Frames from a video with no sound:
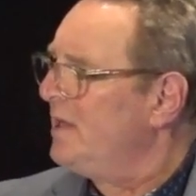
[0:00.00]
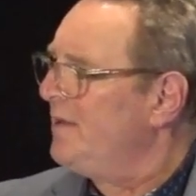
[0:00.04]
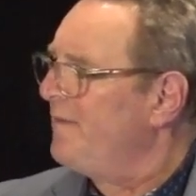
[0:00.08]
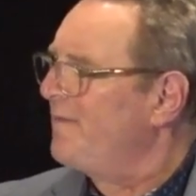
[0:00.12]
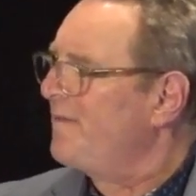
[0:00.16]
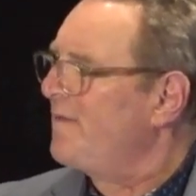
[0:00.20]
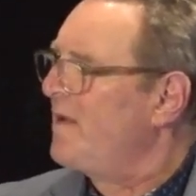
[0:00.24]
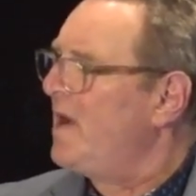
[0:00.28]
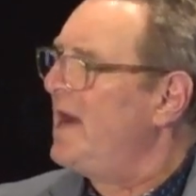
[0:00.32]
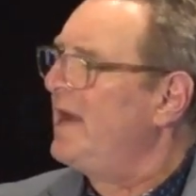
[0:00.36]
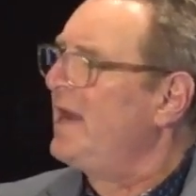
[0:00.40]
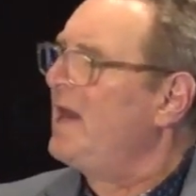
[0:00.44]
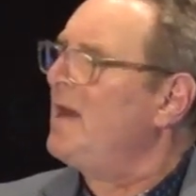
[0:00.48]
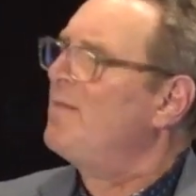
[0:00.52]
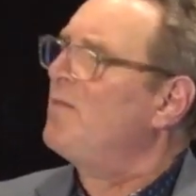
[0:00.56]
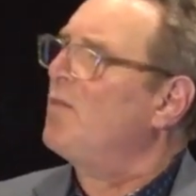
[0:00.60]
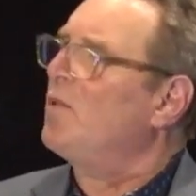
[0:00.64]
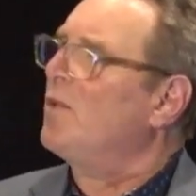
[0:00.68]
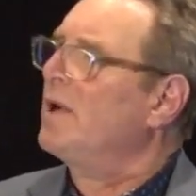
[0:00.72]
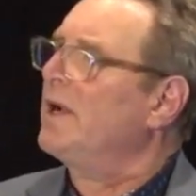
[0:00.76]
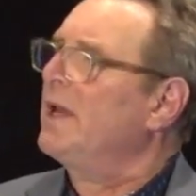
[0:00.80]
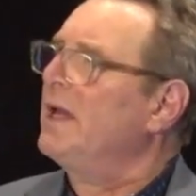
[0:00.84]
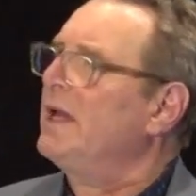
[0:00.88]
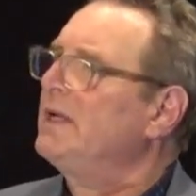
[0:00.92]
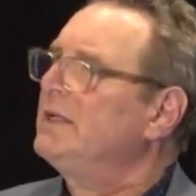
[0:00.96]
Friday
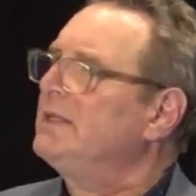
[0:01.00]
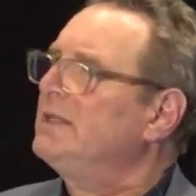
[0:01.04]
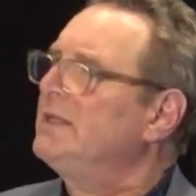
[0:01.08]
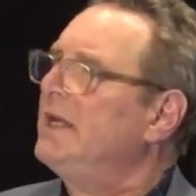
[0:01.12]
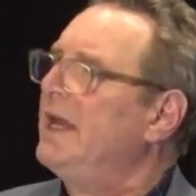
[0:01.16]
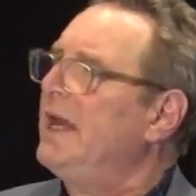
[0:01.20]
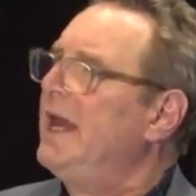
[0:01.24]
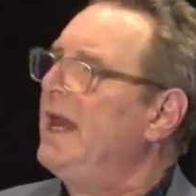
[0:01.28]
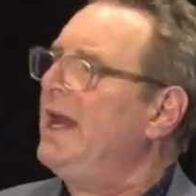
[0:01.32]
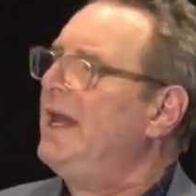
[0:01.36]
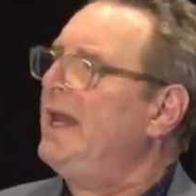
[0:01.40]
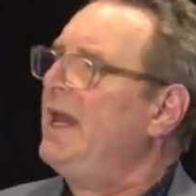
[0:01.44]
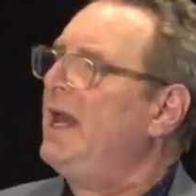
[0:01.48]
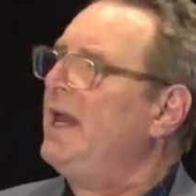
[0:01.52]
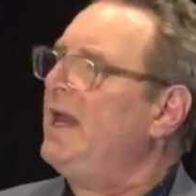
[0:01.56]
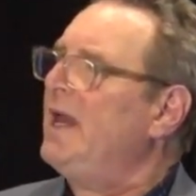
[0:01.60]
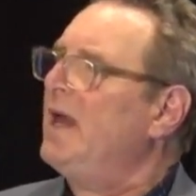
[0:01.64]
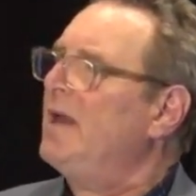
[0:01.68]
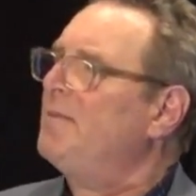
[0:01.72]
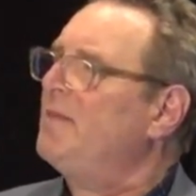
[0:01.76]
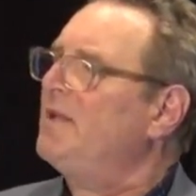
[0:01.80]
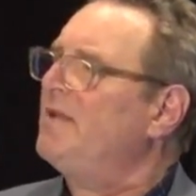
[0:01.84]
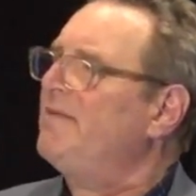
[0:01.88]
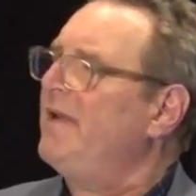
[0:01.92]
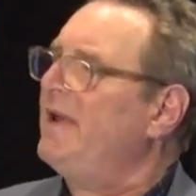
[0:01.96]
morning, 8
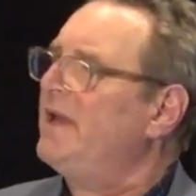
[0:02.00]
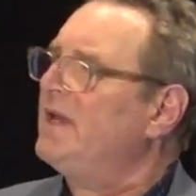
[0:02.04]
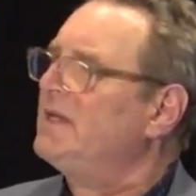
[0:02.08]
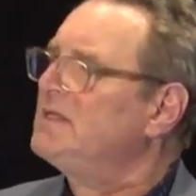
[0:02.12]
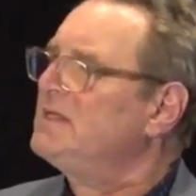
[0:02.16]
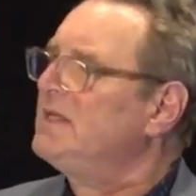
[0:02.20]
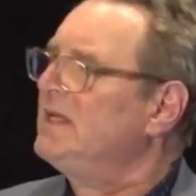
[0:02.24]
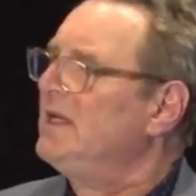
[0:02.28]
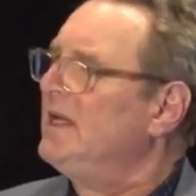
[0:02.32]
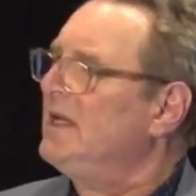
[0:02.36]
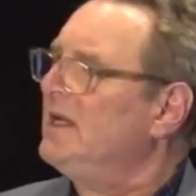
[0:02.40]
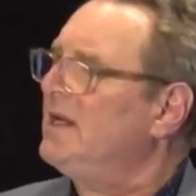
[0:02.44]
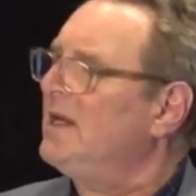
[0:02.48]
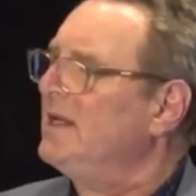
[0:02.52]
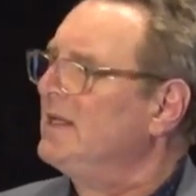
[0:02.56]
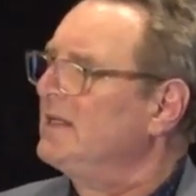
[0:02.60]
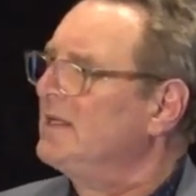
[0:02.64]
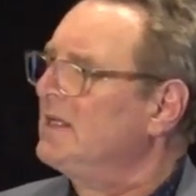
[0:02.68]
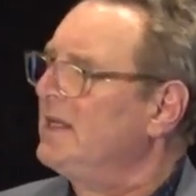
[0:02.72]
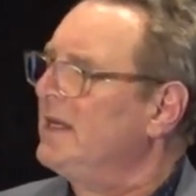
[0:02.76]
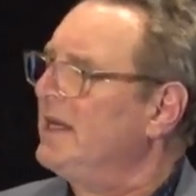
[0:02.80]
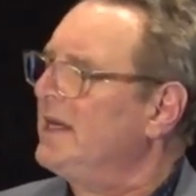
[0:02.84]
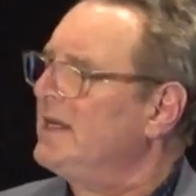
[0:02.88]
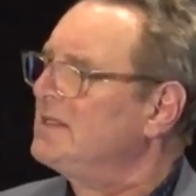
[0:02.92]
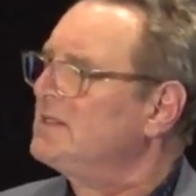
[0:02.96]
a.m. advanced econ
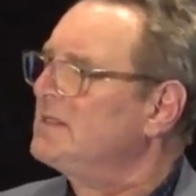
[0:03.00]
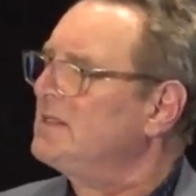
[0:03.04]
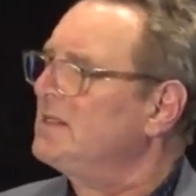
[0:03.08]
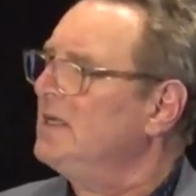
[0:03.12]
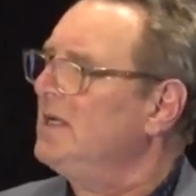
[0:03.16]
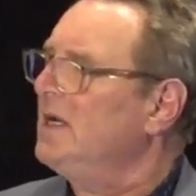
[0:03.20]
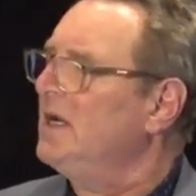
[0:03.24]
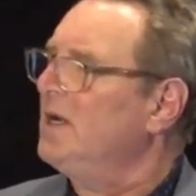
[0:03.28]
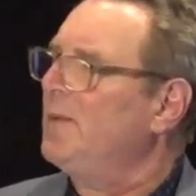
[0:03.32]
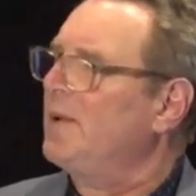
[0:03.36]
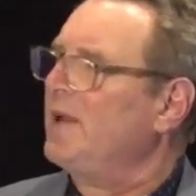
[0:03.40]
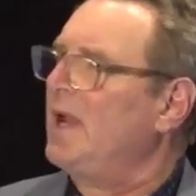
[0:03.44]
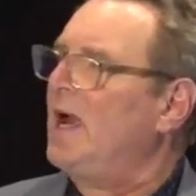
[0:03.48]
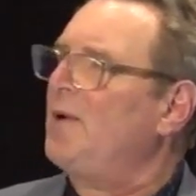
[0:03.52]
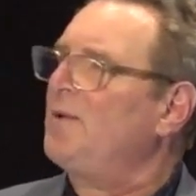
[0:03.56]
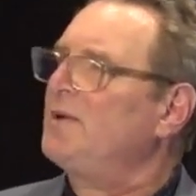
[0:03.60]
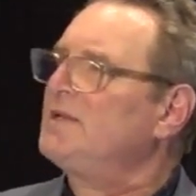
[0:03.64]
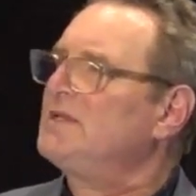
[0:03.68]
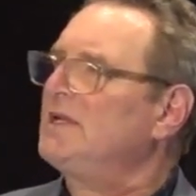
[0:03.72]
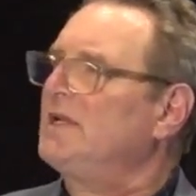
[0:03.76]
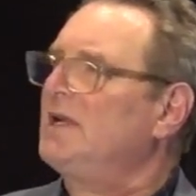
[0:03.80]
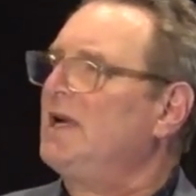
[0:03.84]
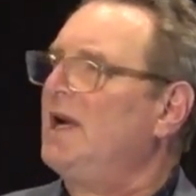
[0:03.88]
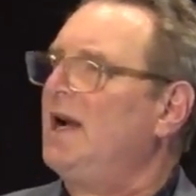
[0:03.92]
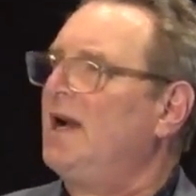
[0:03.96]
class. When I
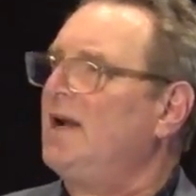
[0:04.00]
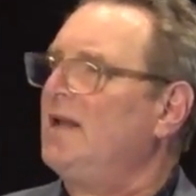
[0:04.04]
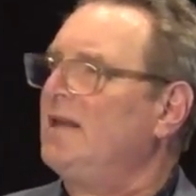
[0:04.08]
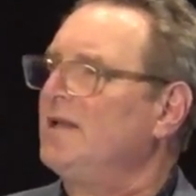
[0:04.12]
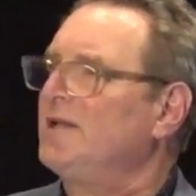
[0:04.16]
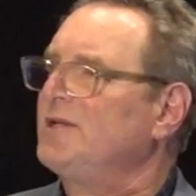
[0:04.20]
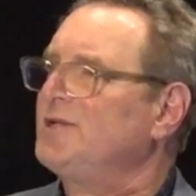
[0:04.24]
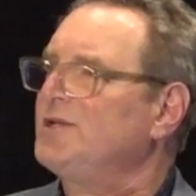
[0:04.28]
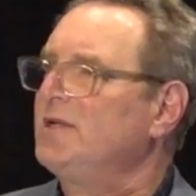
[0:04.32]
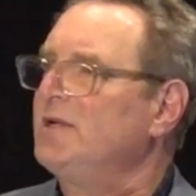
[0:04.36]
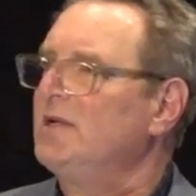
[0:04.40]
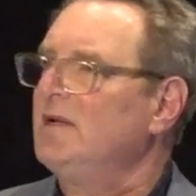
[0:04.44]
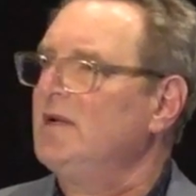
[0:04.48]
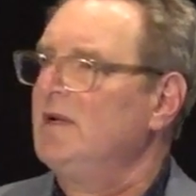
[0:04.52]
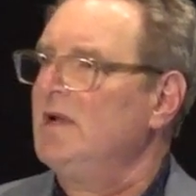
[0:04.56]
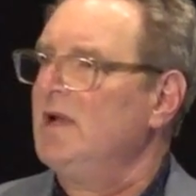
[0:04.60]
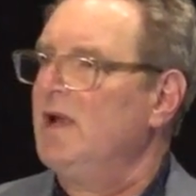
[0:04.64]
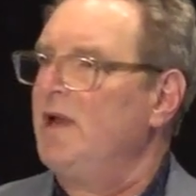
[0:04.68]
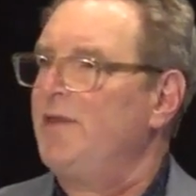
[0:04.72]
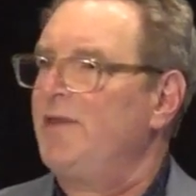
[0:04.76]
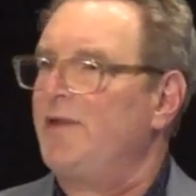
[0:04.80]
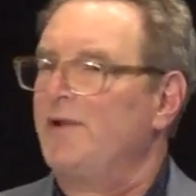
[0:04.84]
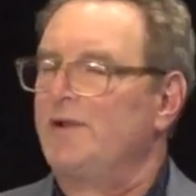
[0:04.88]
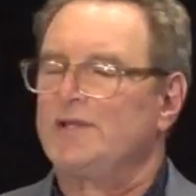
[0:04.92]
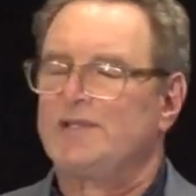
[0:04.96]
was in college,
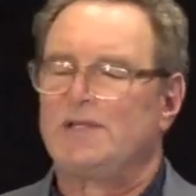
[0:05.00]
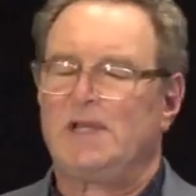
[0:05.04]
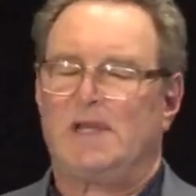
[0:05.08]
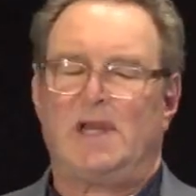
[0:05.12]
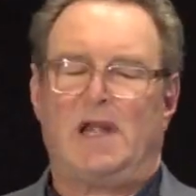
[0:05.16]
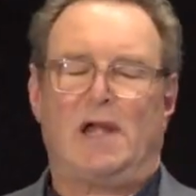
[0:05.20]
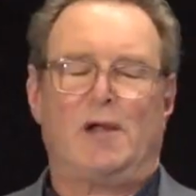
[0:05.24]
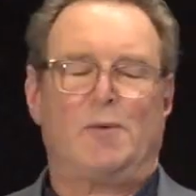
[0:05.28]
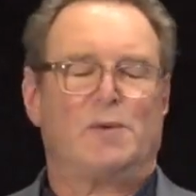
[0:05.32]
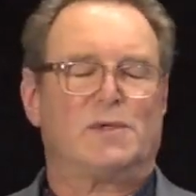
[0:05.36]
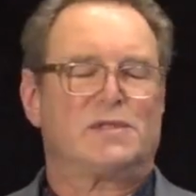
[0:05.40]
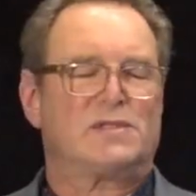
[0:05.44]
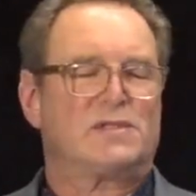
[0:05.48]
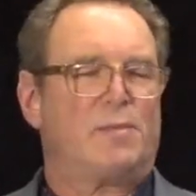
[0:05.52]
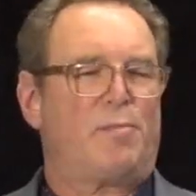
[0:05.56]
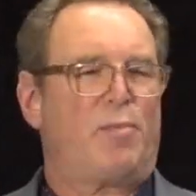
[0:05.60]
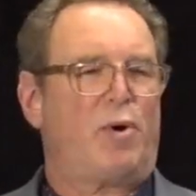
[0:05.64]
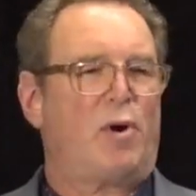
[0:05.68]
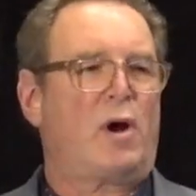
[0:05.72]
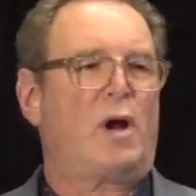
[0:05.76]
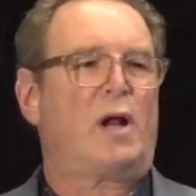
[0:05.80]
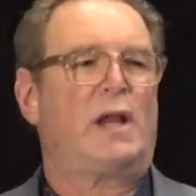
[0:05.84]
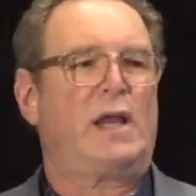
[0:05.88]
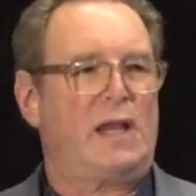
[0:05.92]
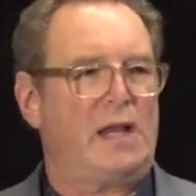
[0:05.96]
Thursday night was the
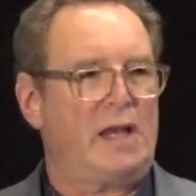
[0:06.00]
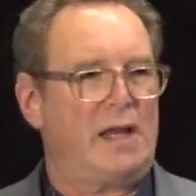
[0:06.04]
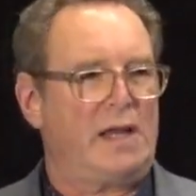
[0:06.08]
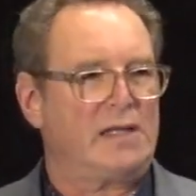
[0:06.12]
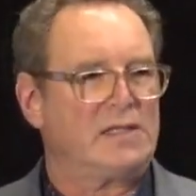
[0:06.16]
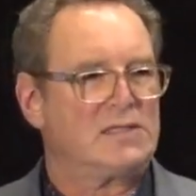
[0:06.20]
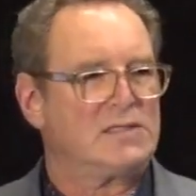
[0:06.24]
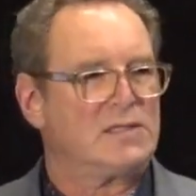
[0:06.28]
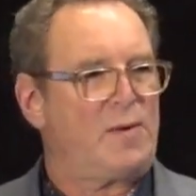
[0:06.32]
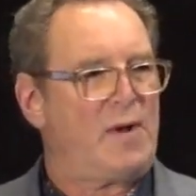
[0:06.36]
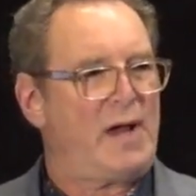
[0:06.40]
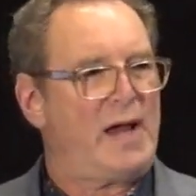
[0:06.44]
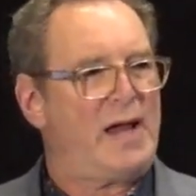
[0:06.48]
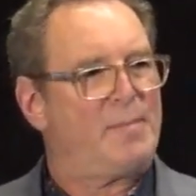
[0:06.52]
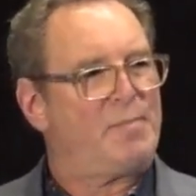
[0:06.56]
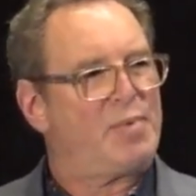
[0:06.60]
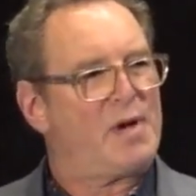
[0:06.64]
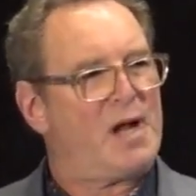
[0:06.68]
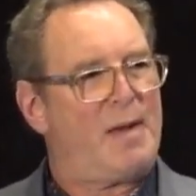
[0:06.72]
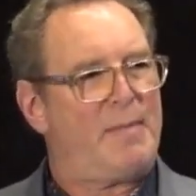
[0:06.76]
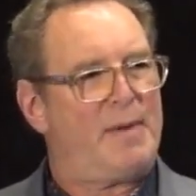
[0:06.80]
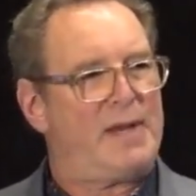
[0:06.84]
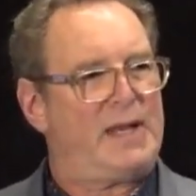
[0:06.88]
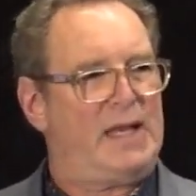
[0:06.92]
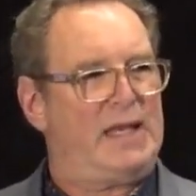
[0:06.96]
party night, so I
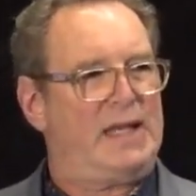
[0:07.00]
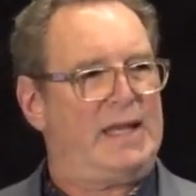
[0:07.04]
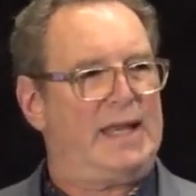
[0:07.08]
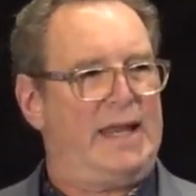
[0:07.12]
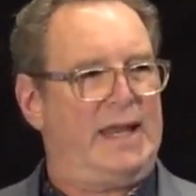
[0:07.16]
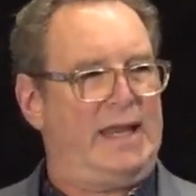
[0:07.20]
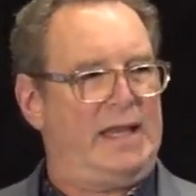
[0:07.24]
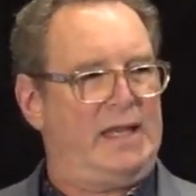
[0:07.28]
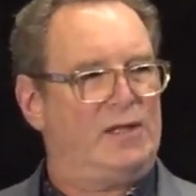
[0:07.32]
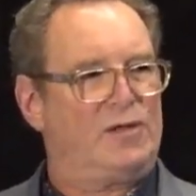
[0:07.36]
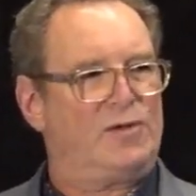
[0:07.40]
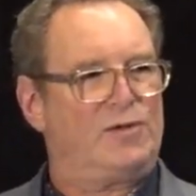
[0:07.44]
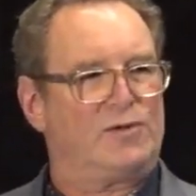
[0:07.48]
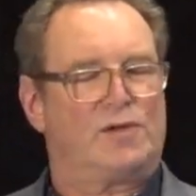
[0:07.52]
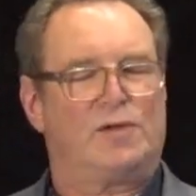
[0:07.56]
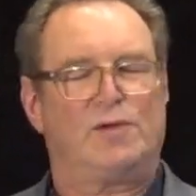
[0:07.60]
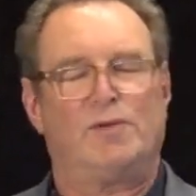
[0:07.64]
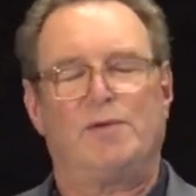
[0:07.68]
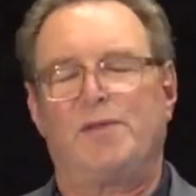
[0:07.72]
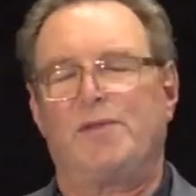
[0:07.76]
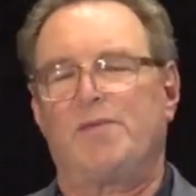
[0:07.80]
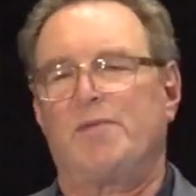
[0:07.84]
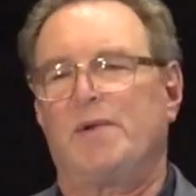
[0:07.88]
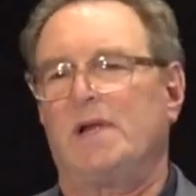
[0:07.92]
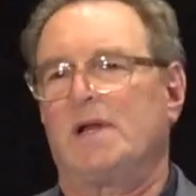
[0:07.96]
probably didn't get in until
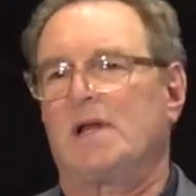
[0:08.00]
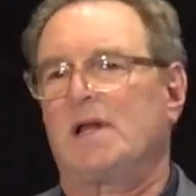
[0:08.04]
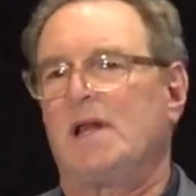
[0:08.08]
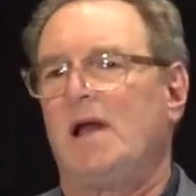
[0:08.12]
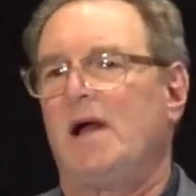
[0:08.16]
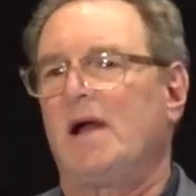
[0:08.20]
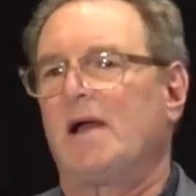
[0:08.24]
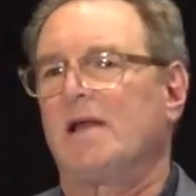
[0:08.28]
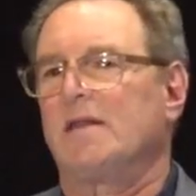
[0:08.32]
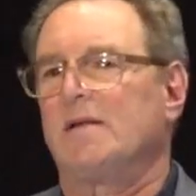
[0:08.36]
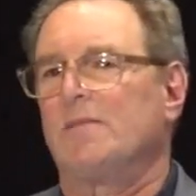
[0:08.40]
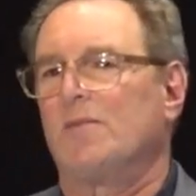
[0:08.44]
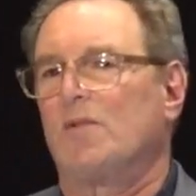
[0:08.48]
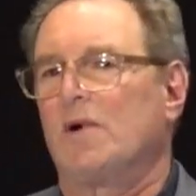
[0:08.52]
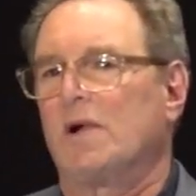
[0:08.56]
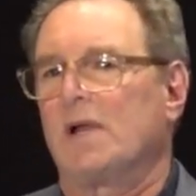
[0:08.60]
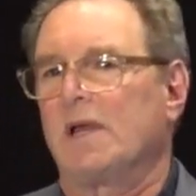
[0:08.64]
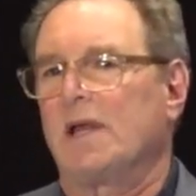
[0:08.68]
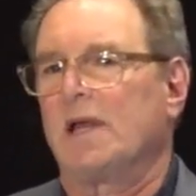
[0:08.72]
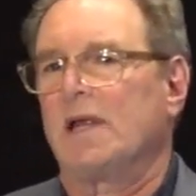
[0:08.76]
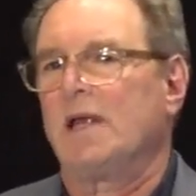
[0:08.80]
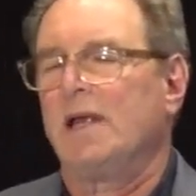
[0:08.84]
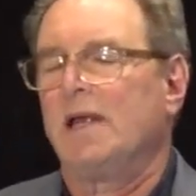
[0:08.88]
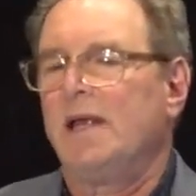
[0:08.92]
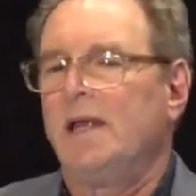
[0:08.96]
2 or 3 o'clock in the
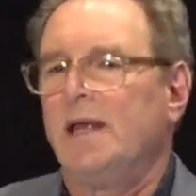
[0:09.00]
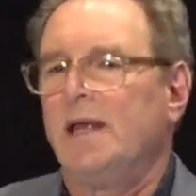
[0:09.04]
morning.